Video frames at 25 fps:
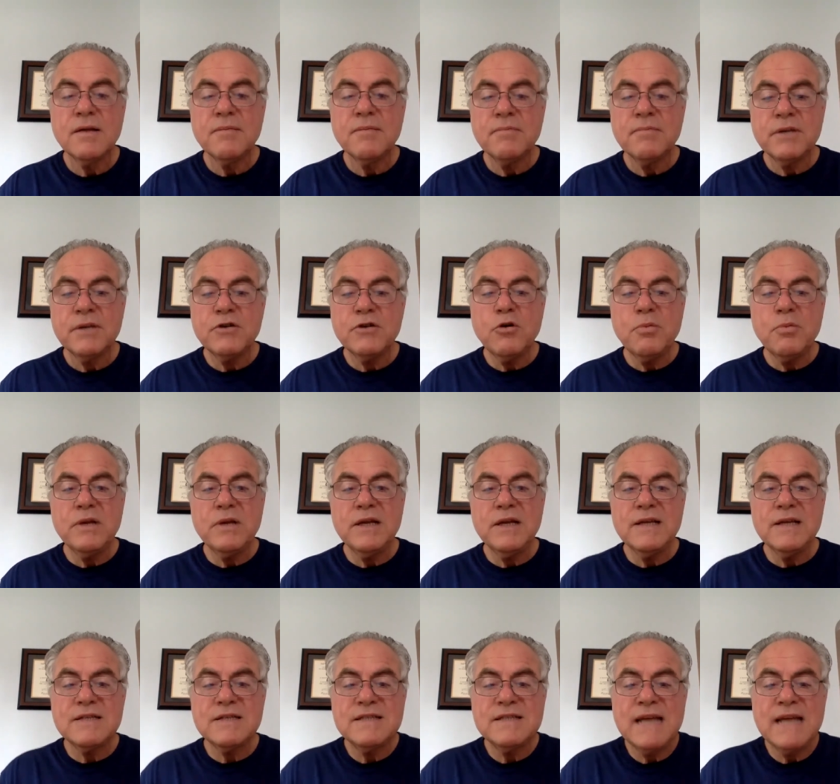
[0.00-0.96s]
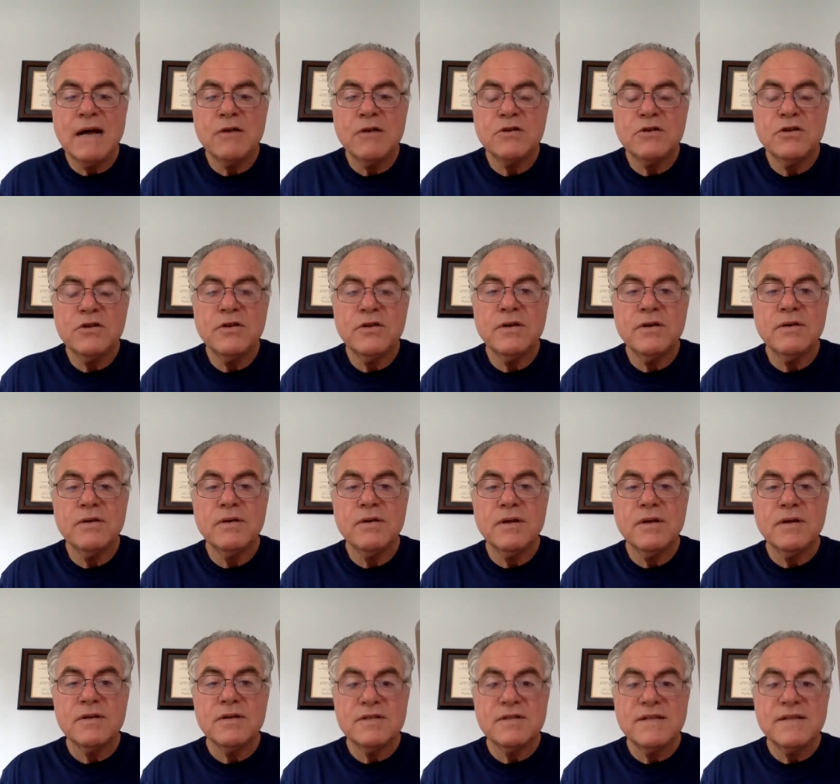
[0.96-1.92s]
but nobody gets down to the
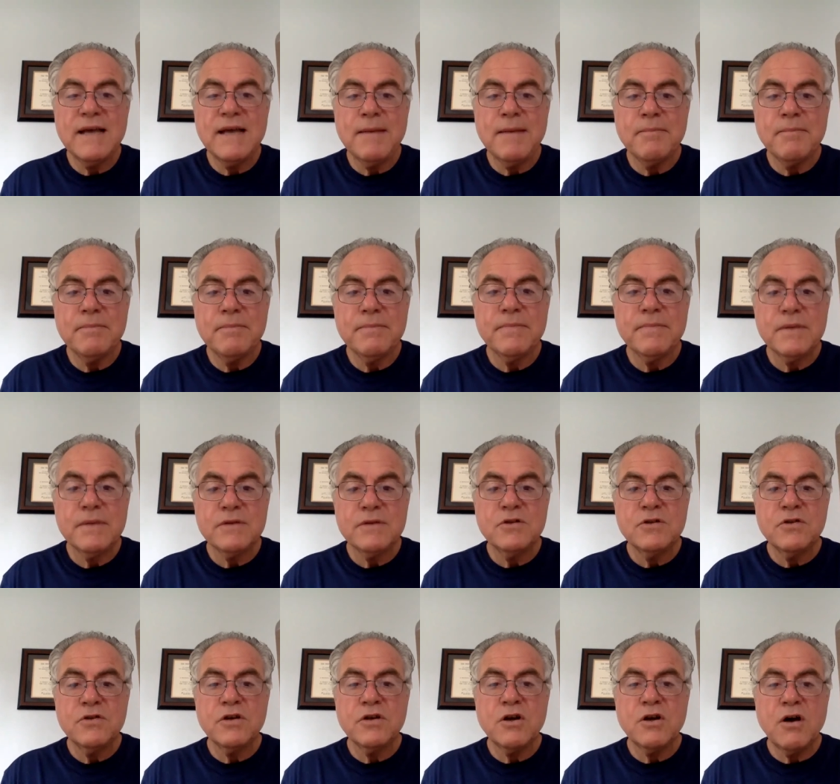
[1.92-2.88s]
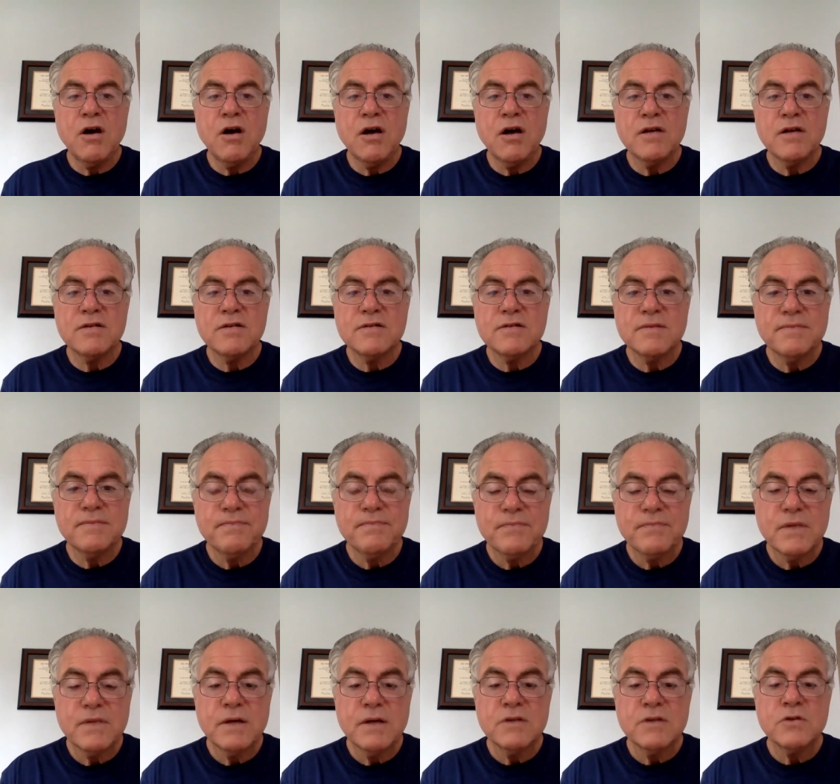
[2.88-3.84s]
stem, to the cause.
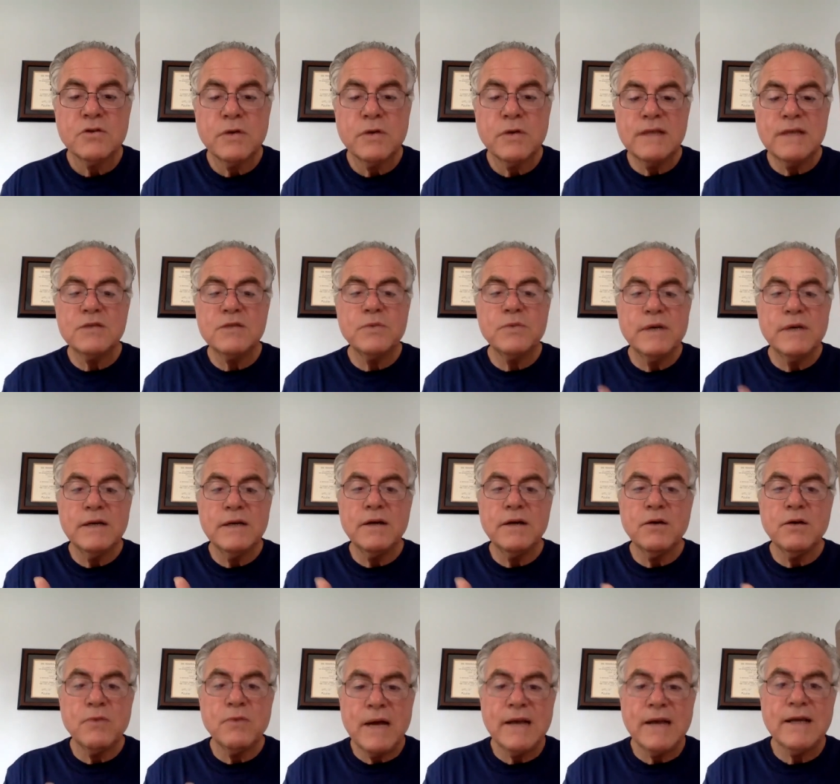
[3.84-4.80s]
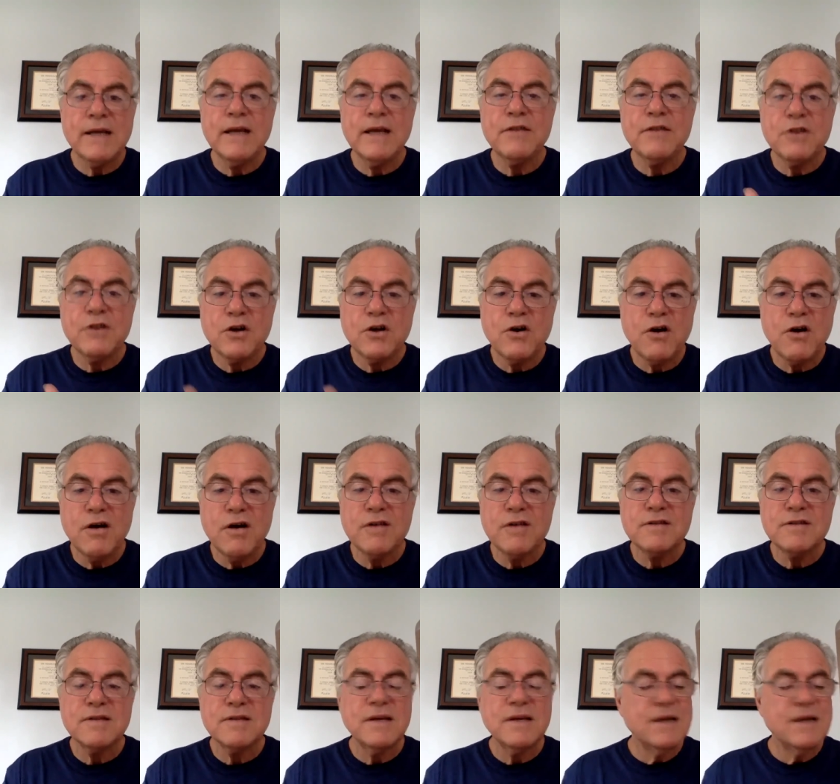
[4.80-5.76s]
So unless we eradicate the
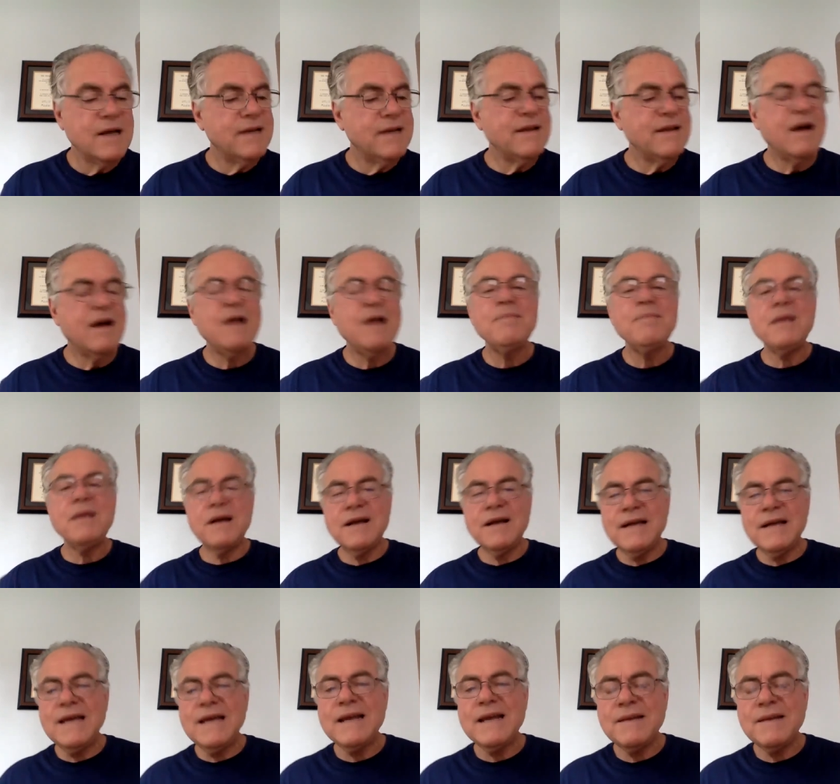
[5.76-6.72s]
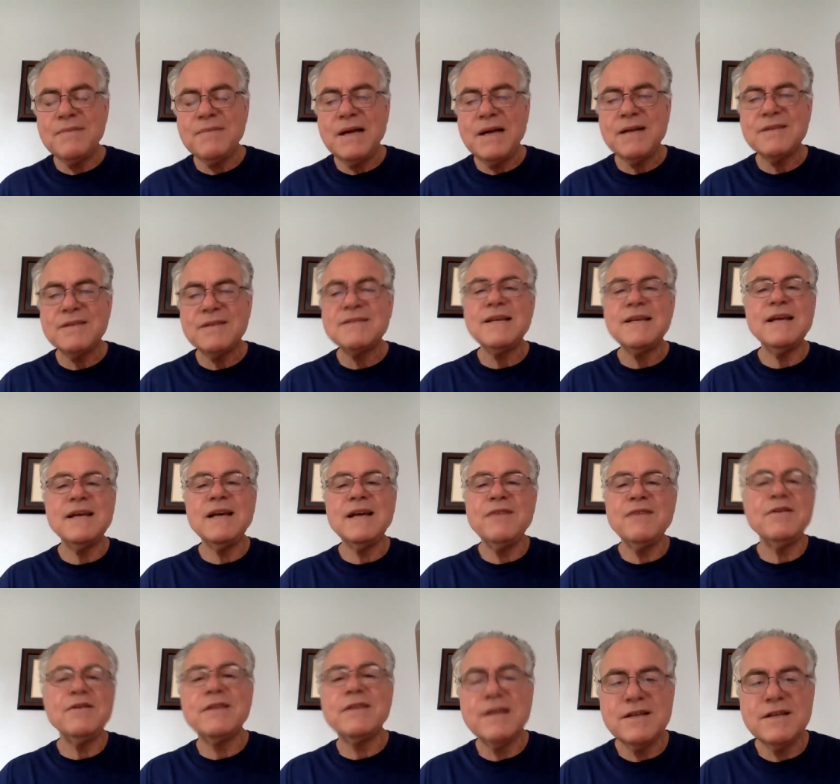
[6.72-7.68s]
cause, now I'm again I'm not saying
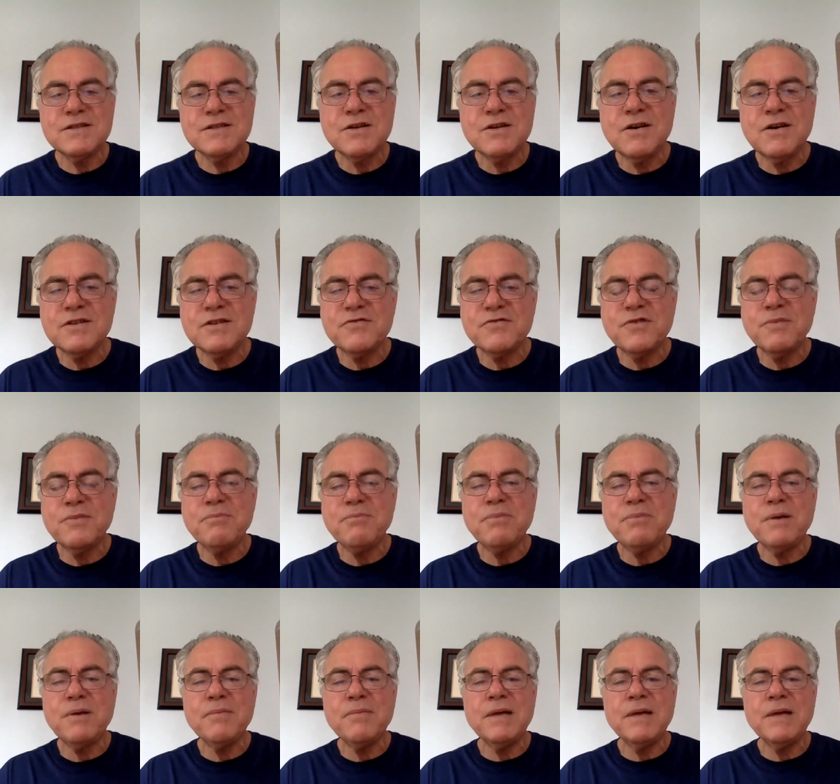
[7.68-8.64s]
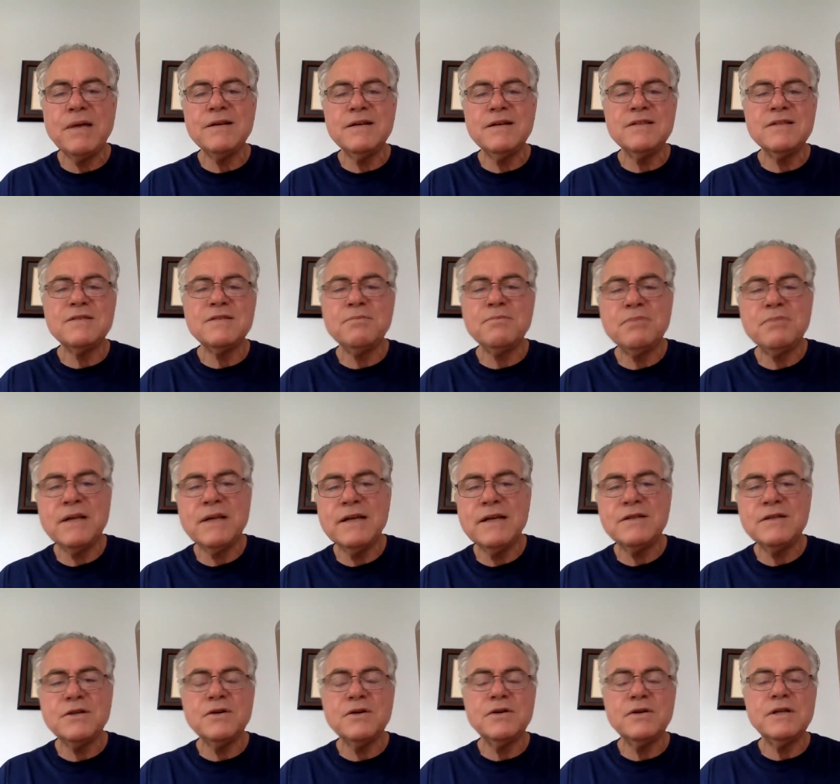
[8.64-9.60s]
everything is caused from Parmenides and
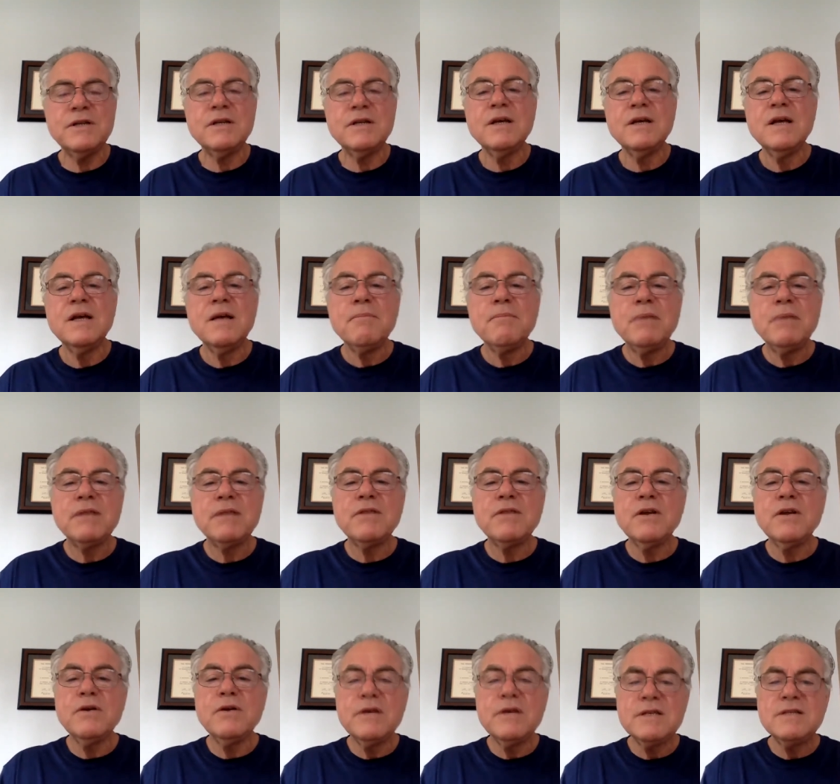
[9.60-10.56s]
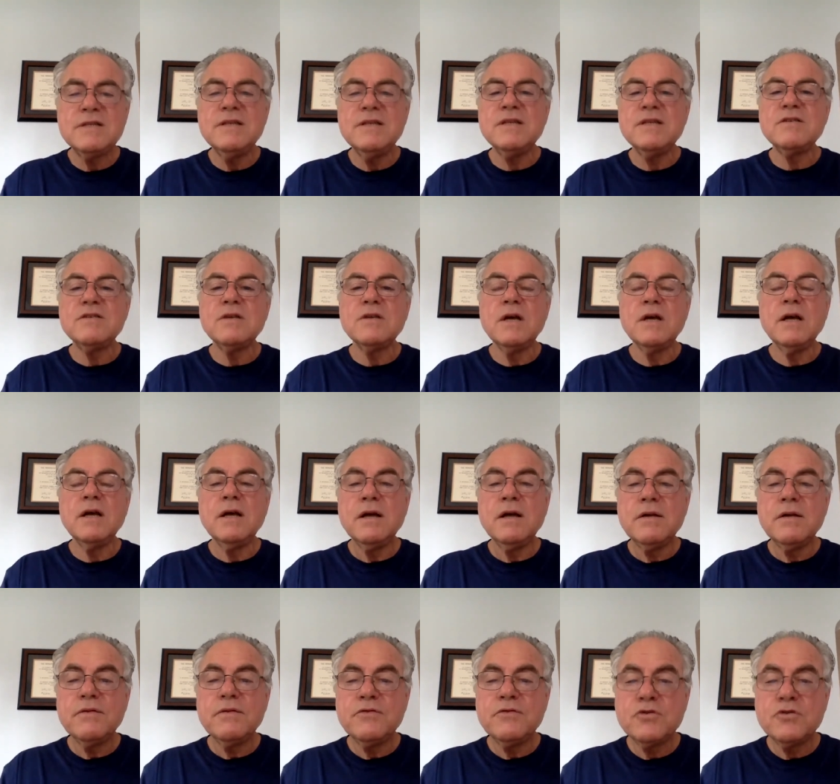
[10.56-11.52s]
Plato and but there is this
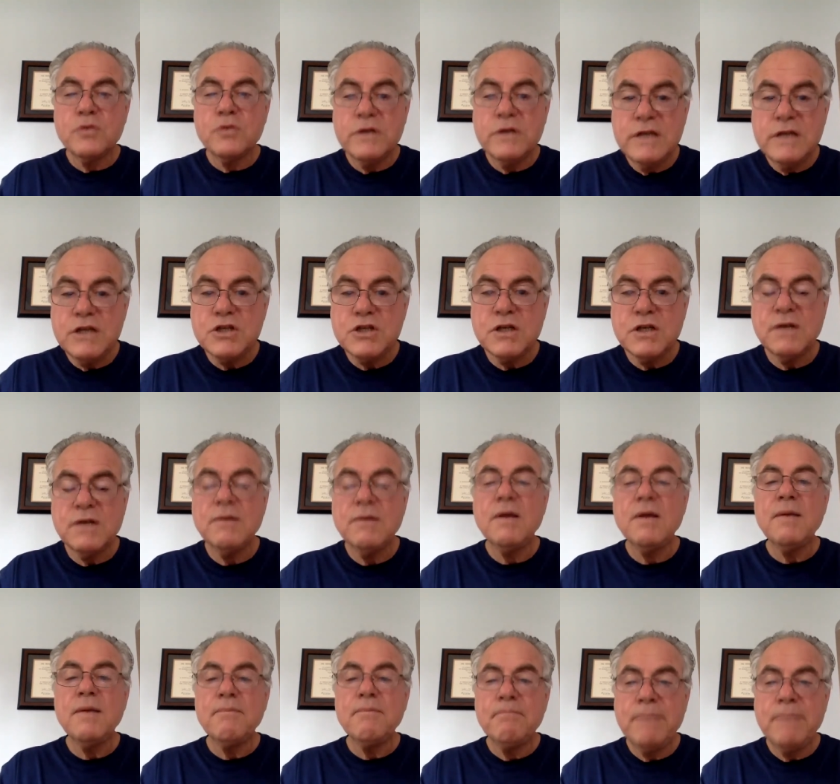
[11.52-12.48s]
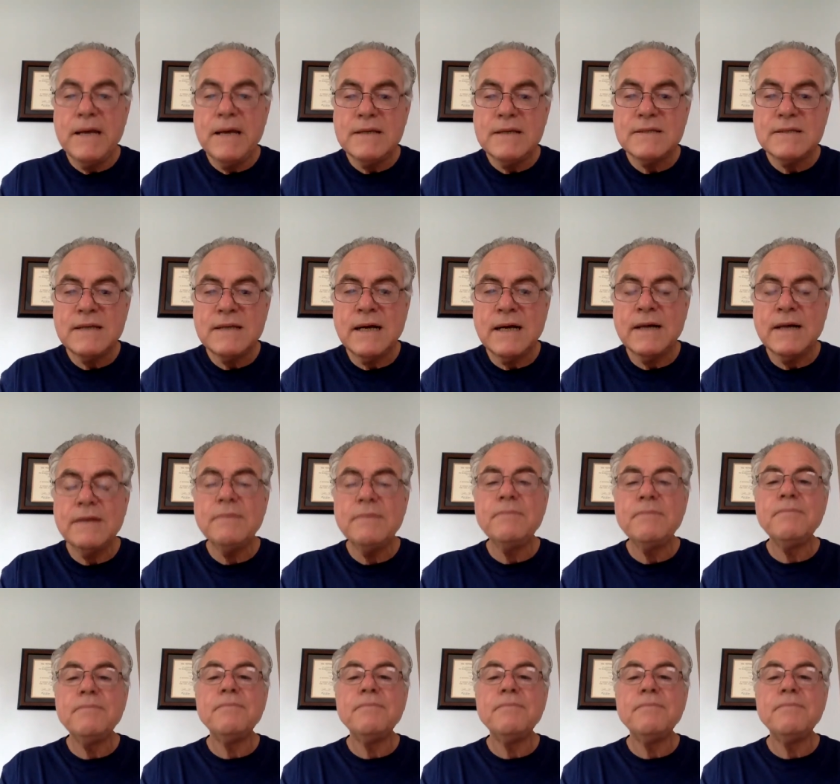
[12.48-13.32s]
tradition based on